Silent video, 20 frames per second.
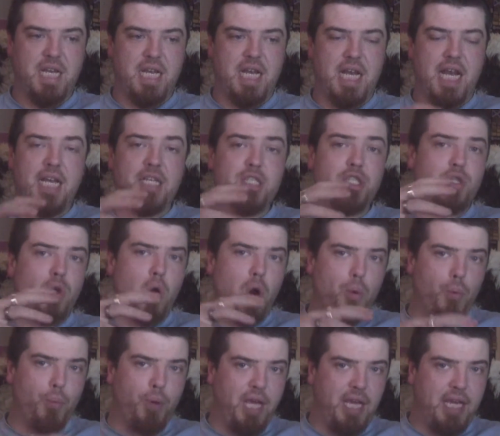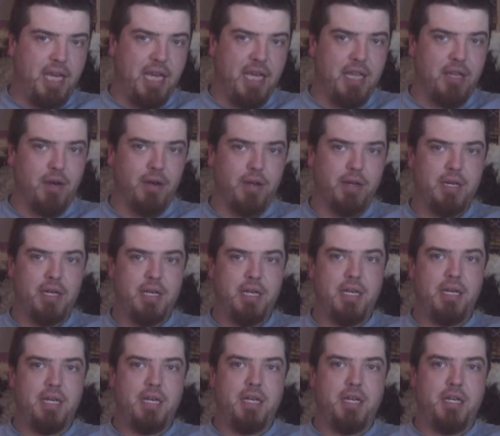It's not weak either.
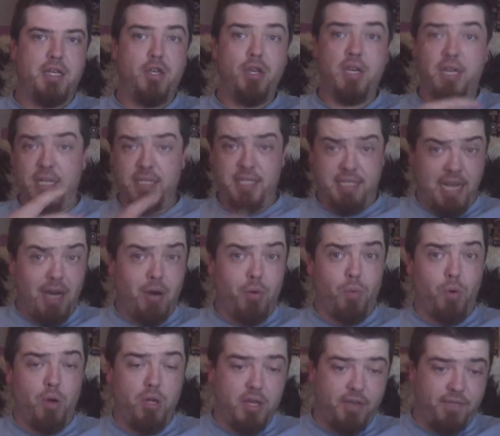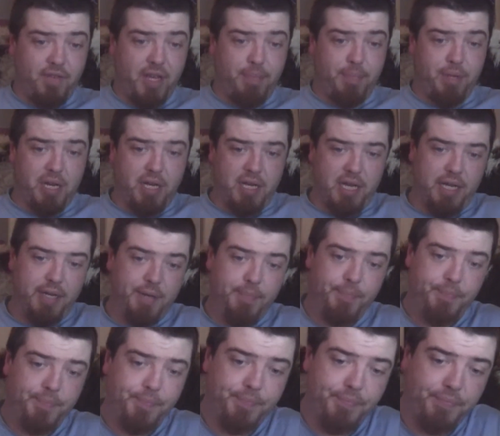You can tell what you're vaping again.
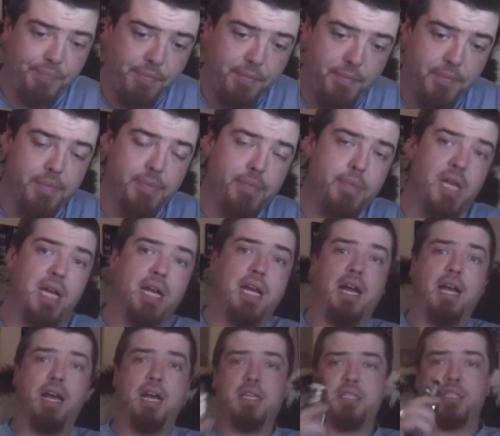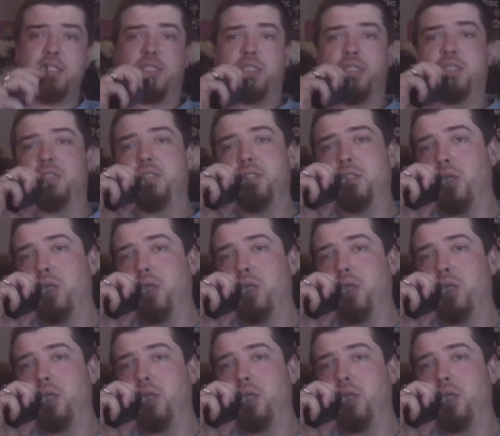It is